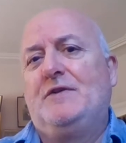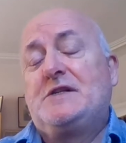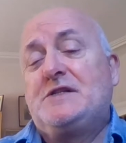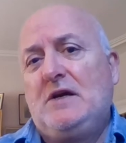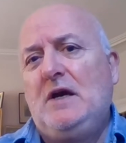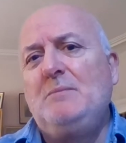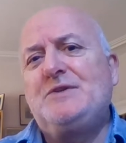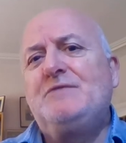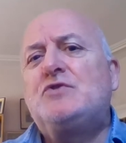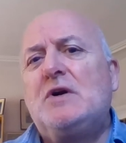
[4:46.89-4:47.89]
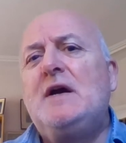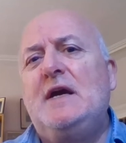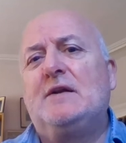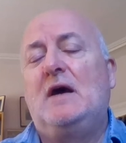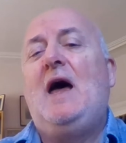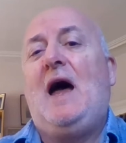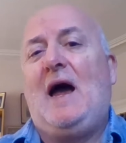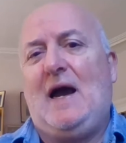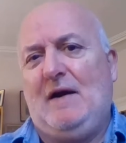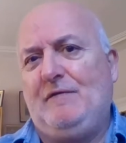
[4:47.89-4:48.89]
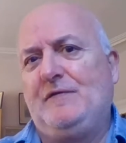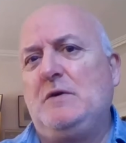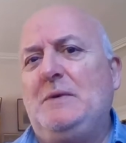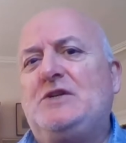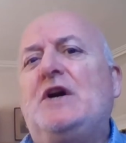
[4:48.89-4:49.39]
The terms of trade have to be